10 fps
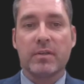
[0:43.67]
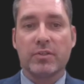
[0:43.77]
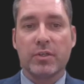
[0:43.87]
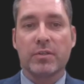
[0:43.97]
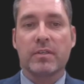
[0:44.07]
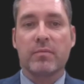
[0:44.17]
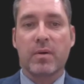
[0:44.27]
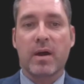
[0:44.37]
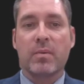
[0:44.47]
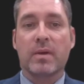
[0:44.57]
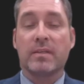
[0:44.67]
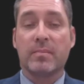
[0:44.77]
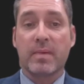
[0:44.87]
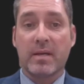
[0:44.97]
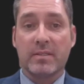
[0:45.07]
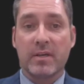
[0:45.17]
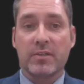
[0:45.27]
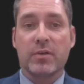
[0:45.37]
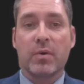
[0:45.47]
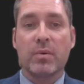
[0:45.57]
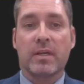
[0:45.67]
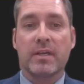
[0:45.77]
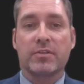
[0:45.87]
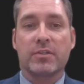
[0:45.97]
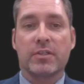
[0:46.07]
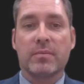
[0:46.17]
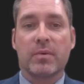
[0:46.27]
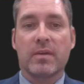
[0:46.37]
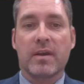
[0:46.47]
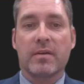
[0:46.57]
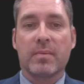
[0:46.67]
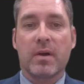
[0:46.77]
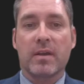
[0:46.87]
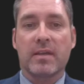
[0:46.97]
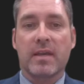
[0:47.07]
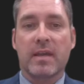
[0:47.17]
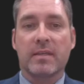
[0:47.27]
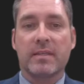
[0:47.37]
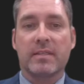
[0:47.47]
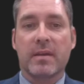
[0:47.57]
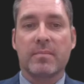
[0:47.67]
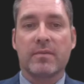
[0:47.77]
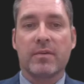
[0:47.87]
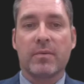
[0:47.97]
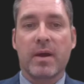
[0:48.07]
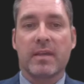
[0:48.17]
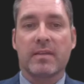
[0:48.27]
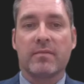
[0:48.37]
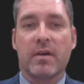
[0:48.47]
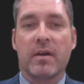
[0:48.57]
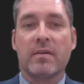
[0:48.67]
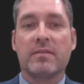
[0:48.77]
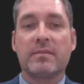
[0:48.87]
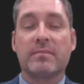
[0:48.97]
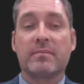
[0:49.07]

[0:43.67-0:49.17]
Choosing the right one depends on your relationship with the other party and the type of threat involved.